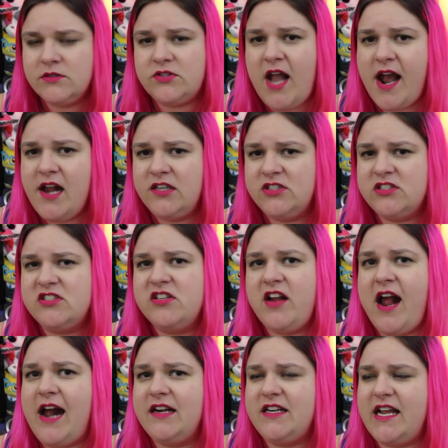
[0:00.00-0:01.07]
That is just a
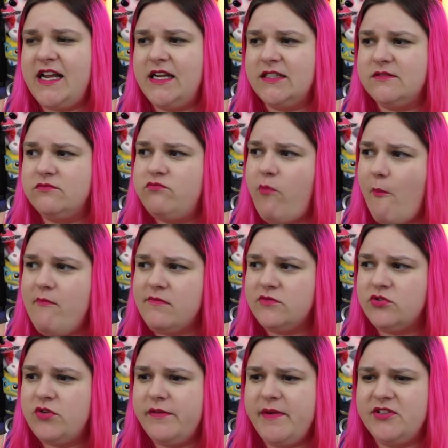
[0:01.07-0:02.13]
goddamn
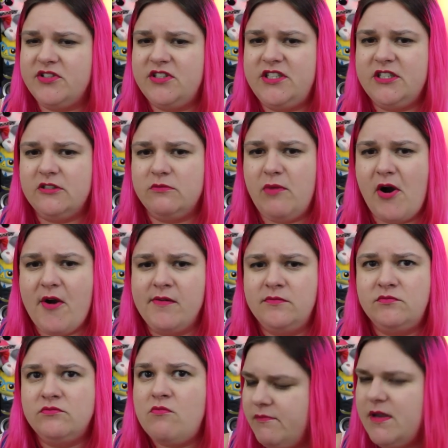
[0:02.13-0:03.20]
Three Musketeers bar.
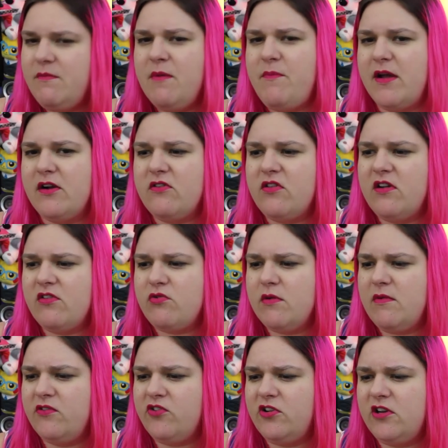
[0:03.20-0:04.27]
Maybe better than a Three
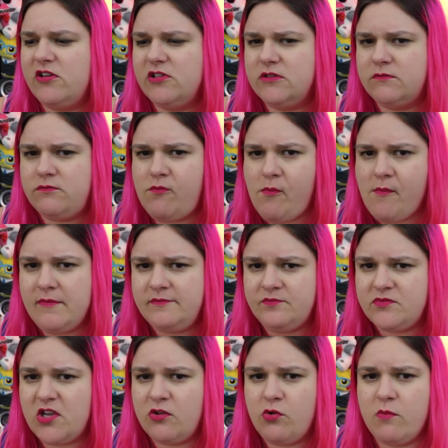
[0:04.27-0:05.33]
Musketeers?
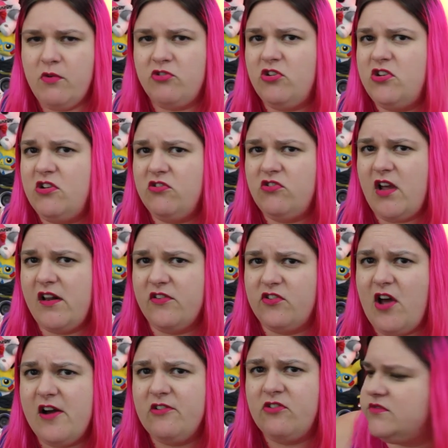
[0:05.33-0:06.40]
Because Three Musketeers kinda
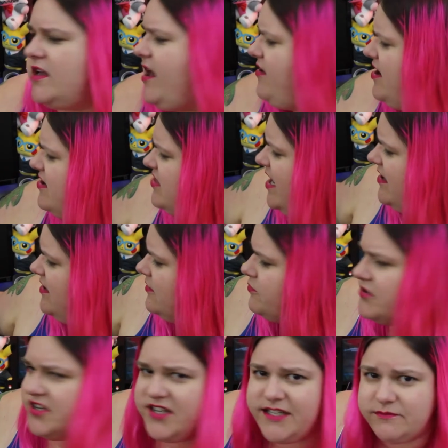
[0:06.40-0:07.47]
sucks. I like that, that's
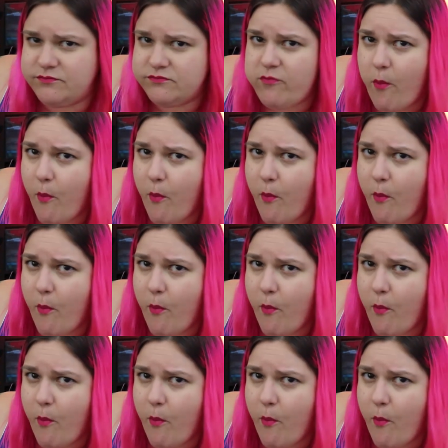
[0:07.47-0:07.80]
pretty good.